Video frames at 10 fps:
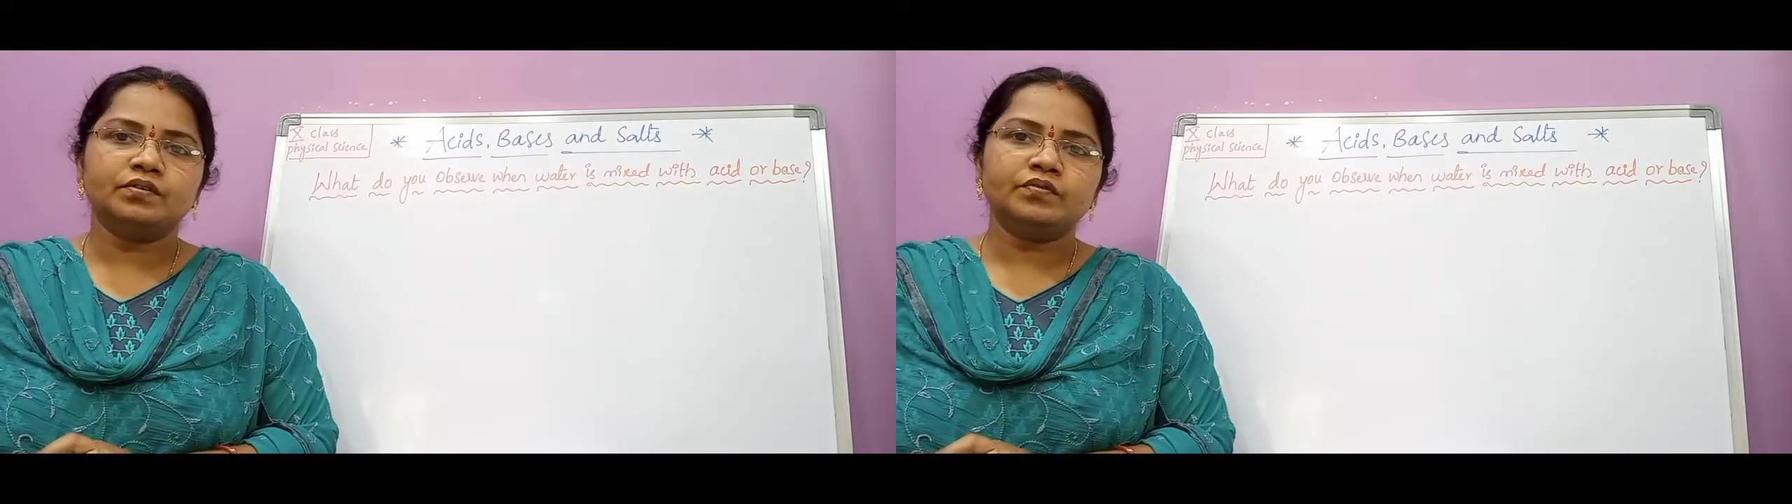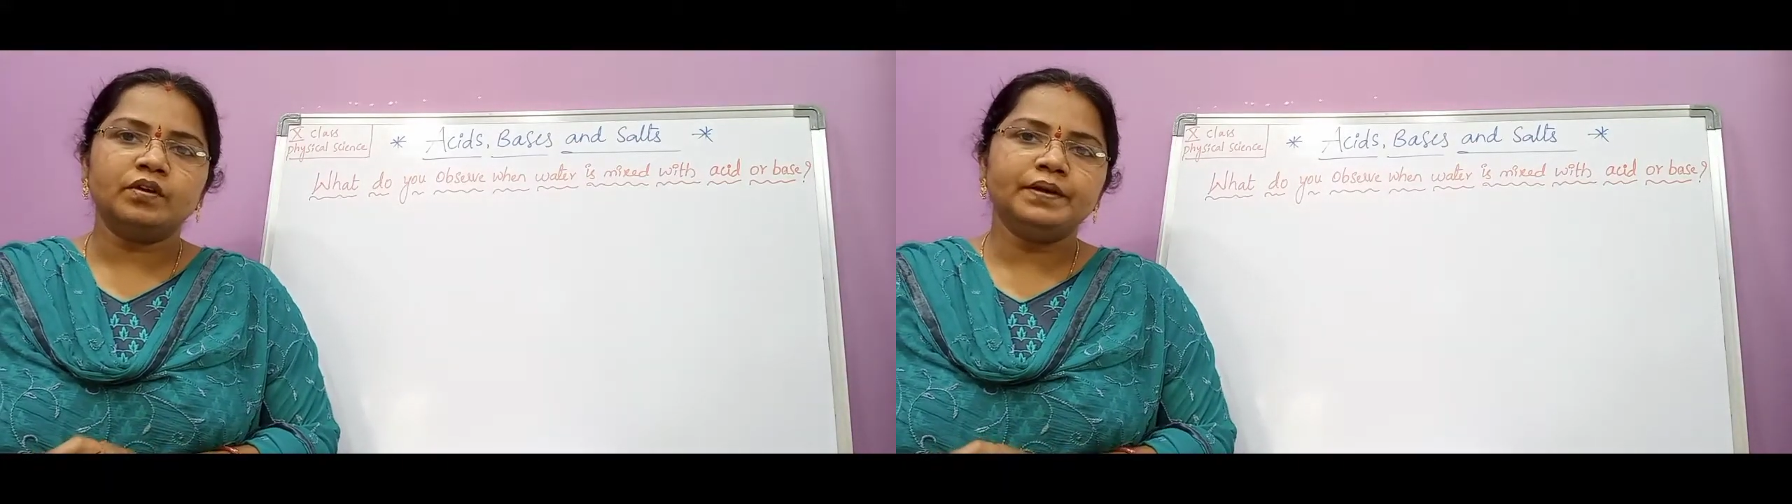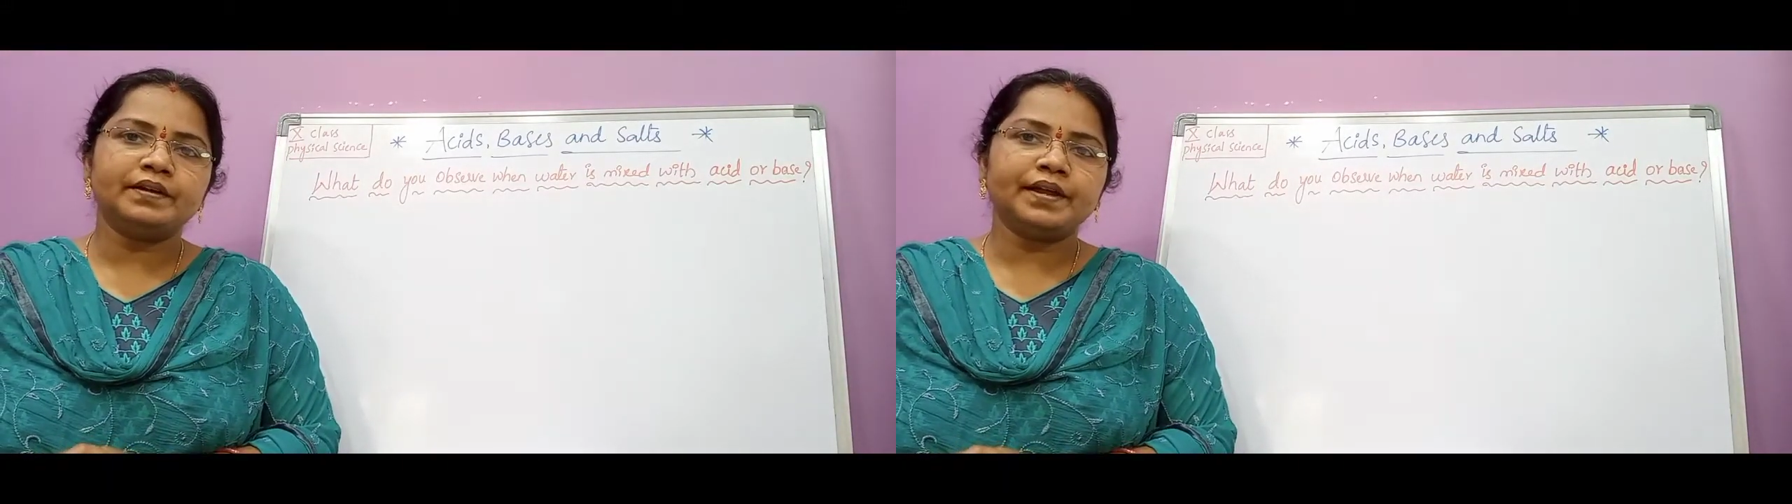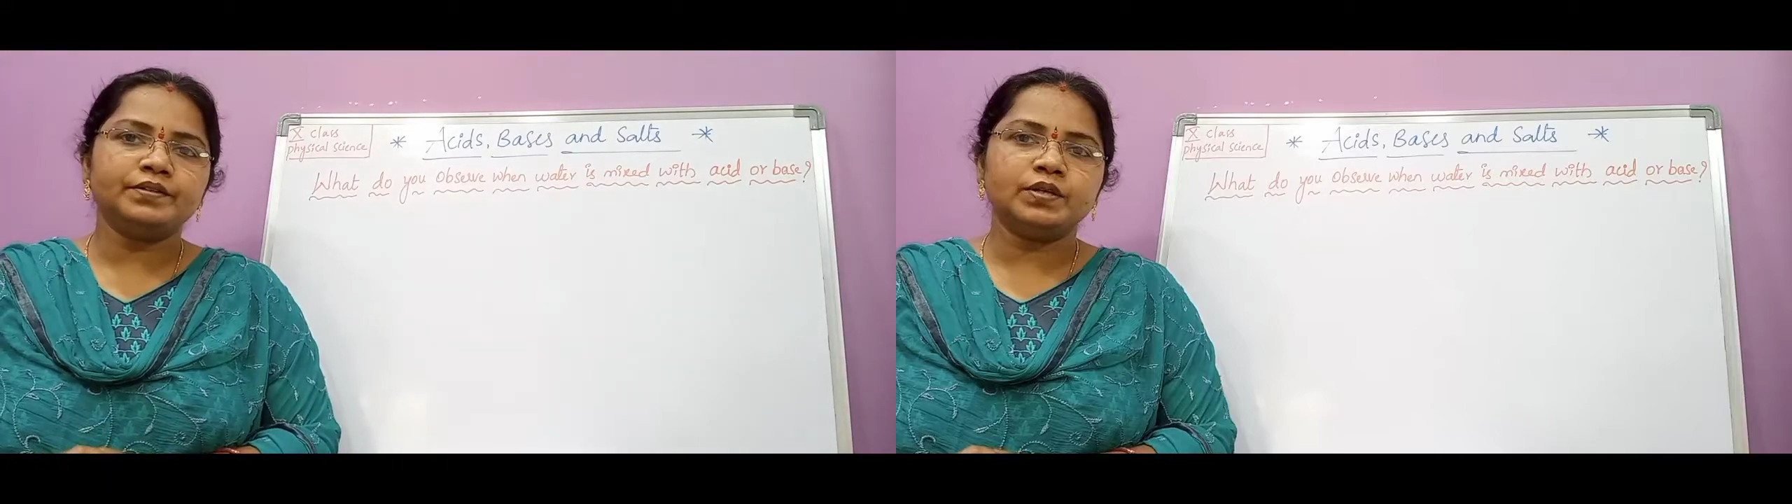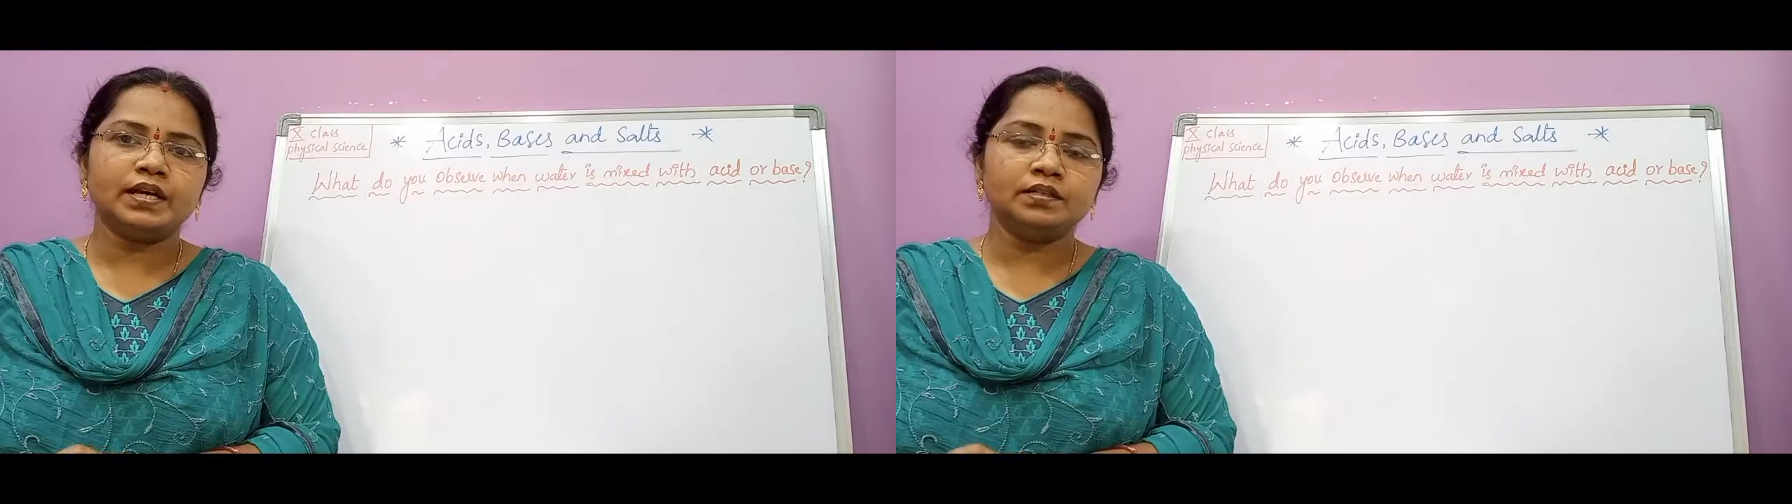we'll be trying
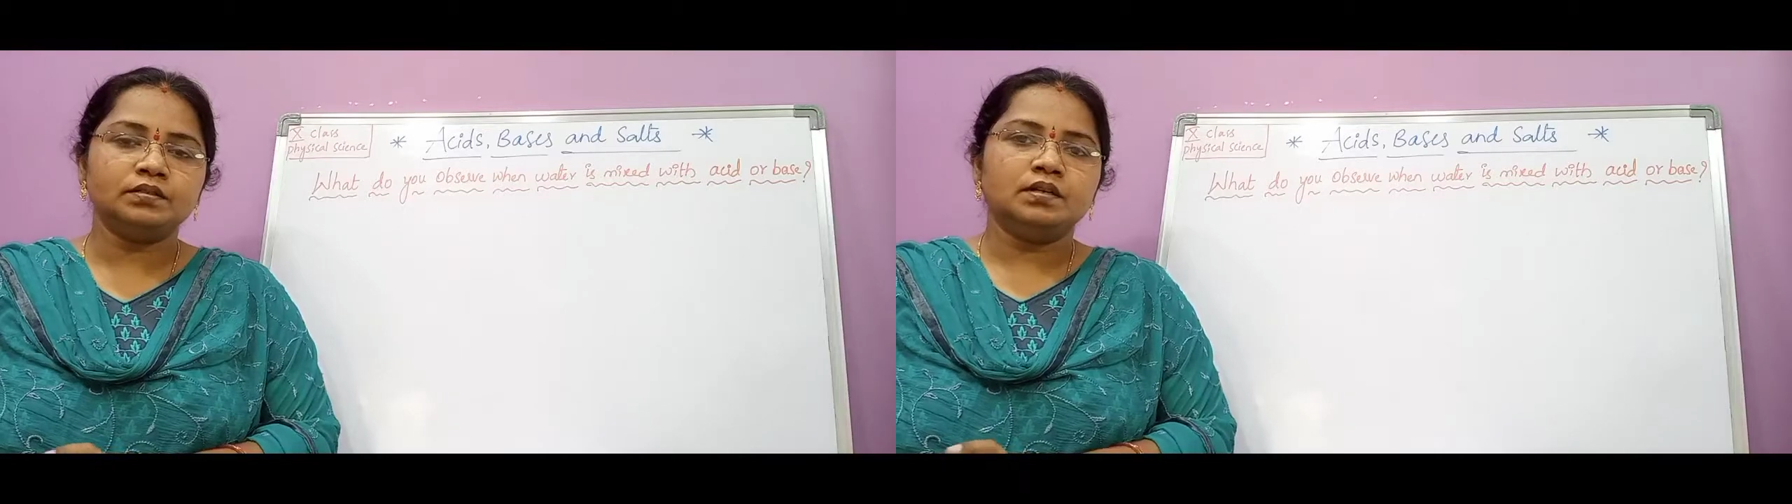to learn